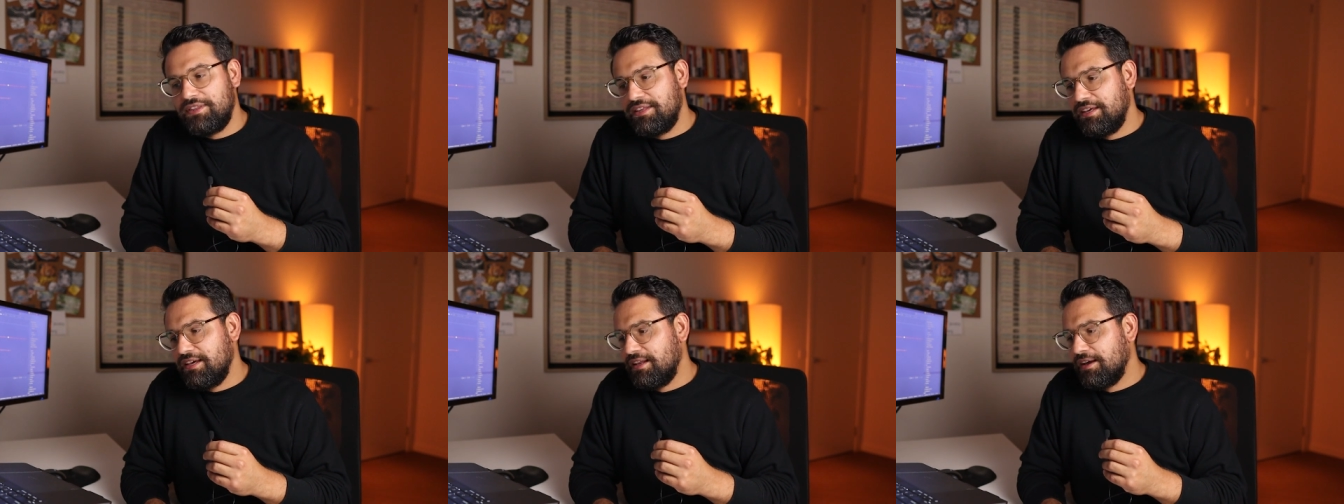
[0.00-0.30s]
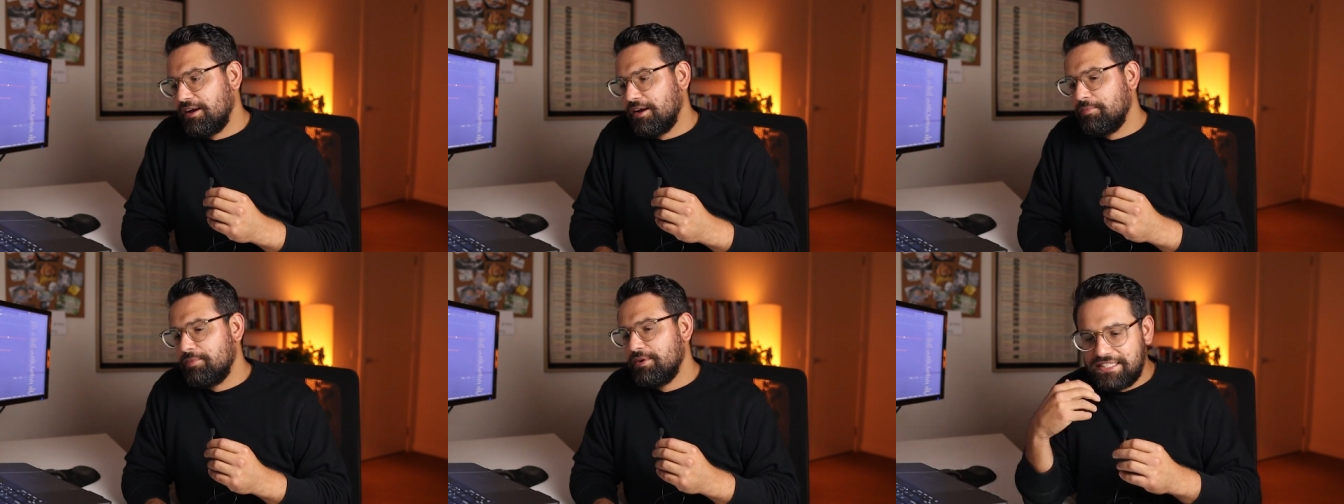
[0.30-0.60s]
with
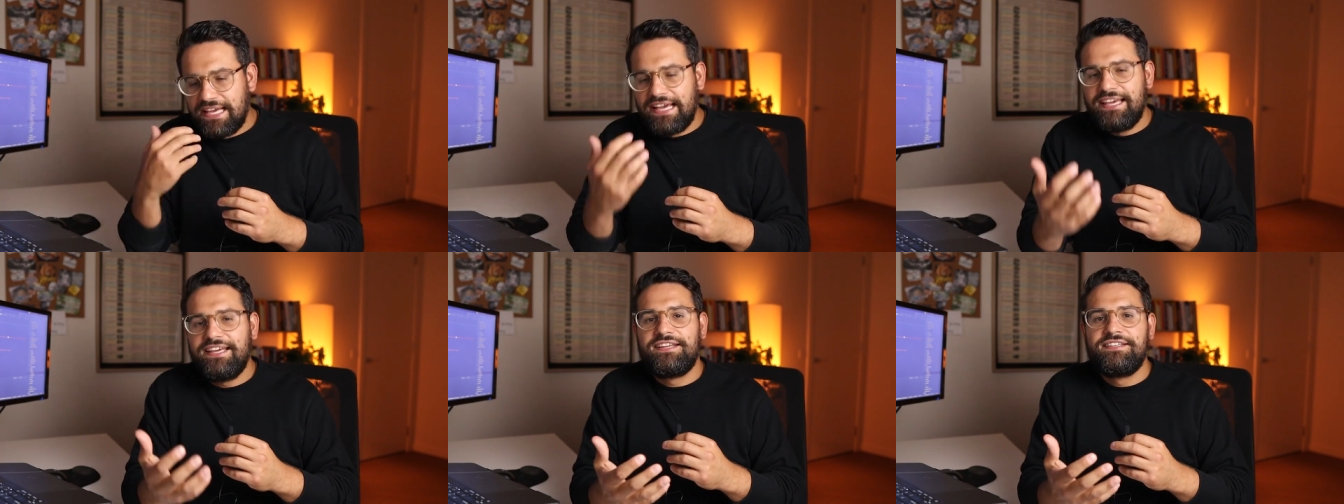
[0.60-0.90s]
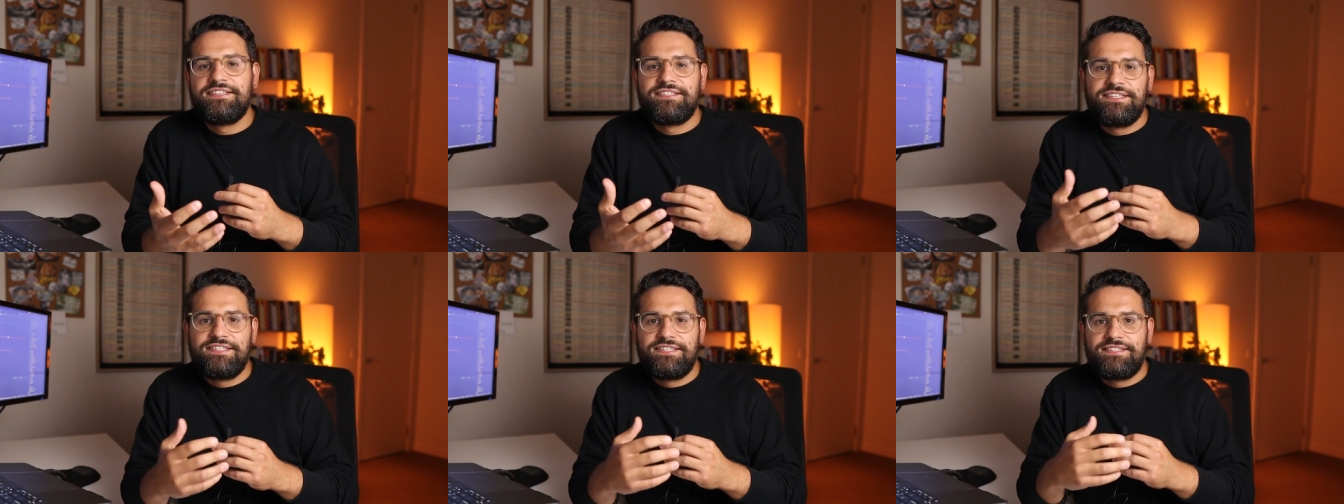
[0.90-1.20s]
GitHub. Staying
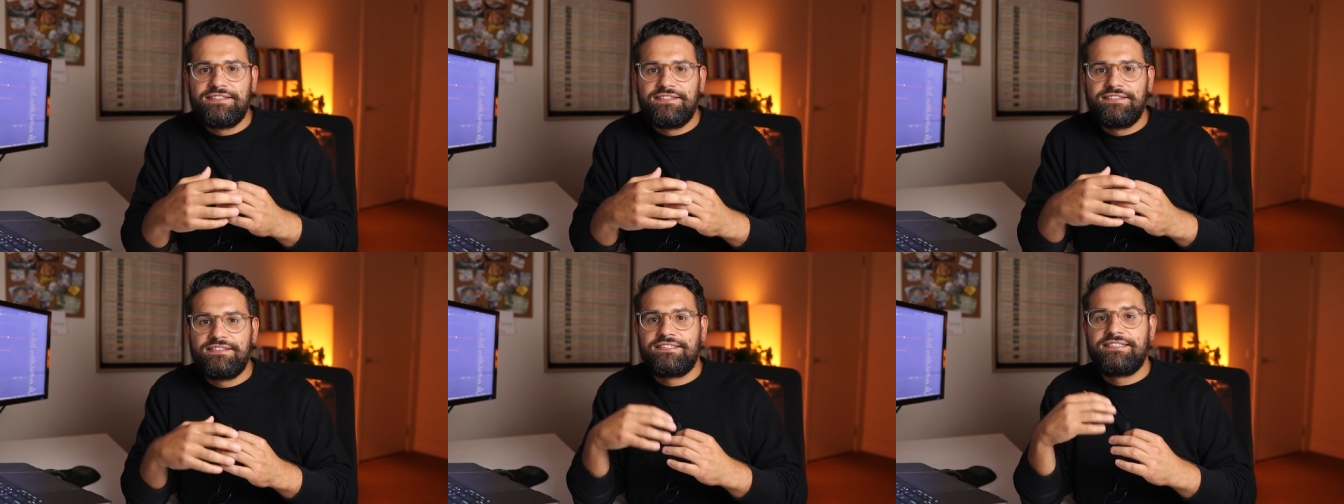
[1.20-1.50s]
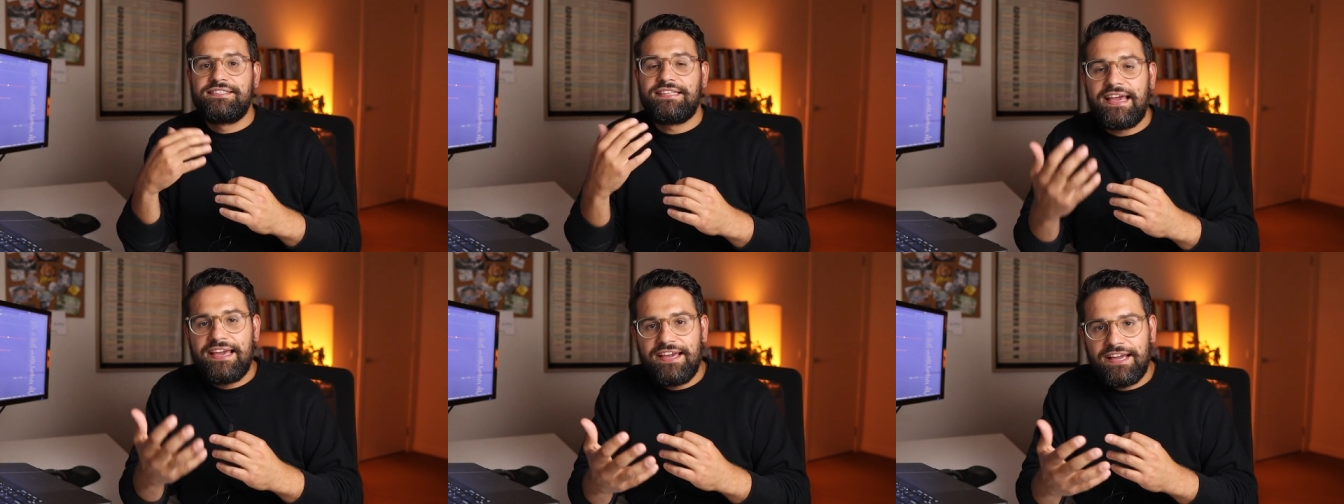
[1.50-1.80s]
consistent,
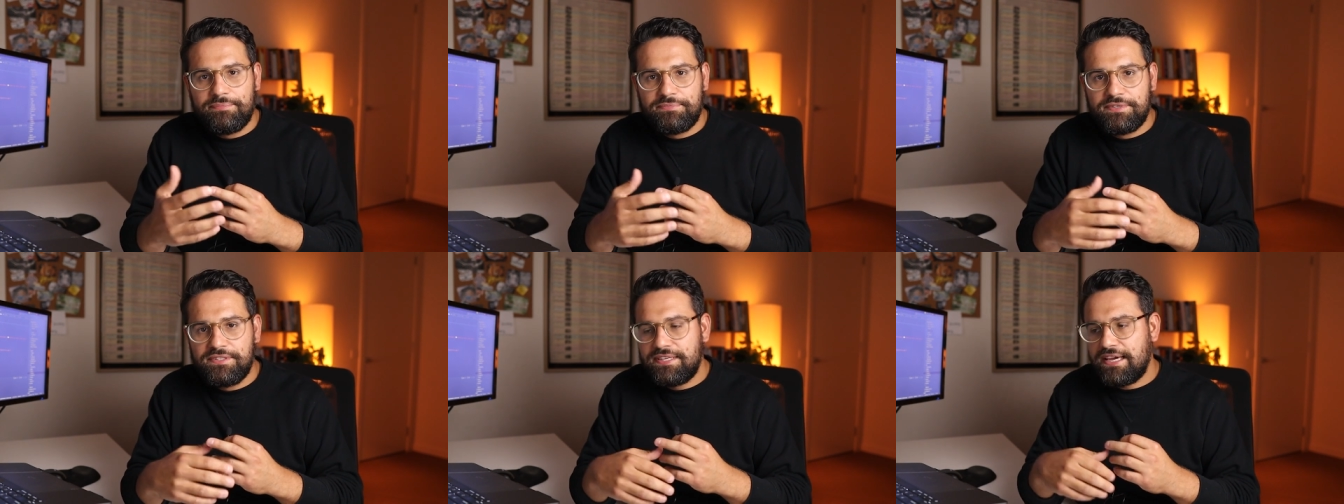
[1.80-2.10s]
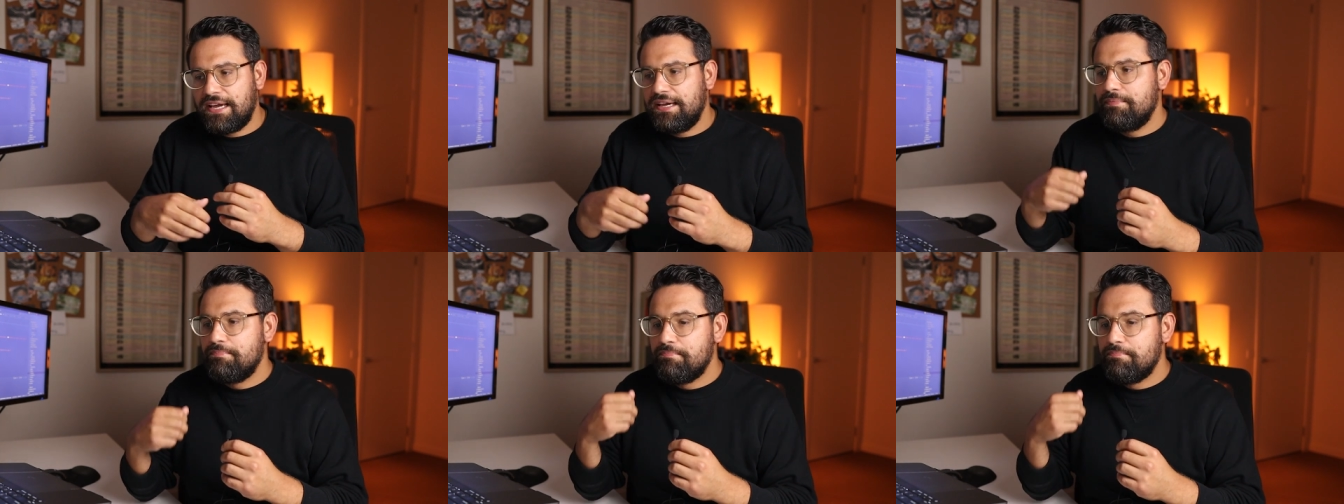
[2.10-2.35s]
staying up to date,